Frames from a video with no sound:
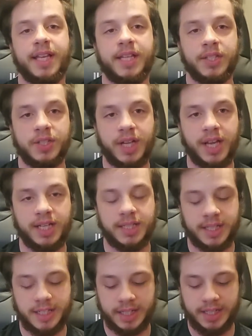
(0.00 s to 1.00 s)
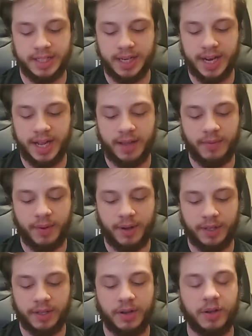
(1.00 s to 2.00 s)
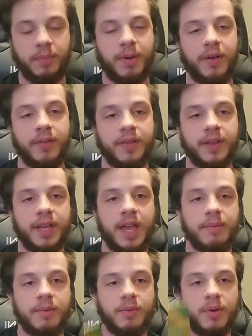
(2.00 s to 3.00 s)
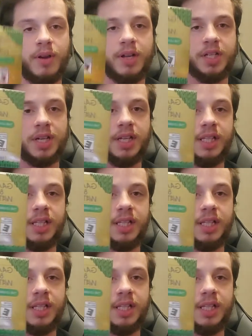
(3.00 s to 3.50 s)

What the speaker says: It's Jackson, and today I want to talk about the Game&Watch